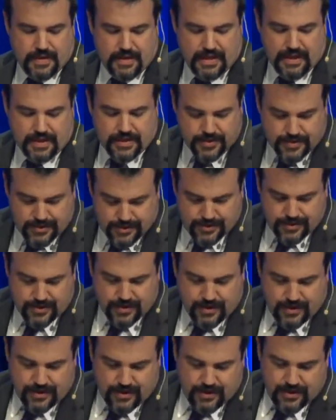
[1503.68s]
It's
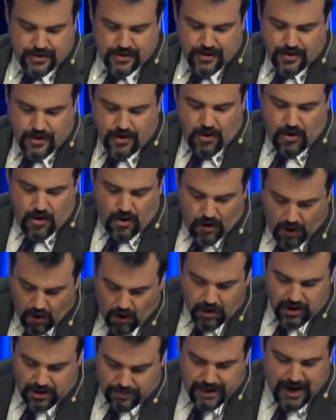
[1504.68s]

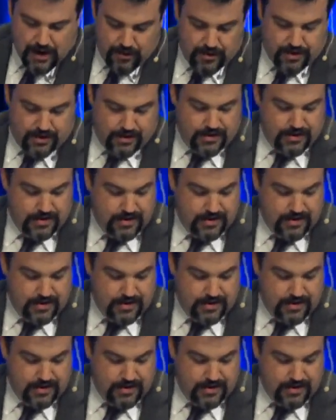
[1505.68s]
all about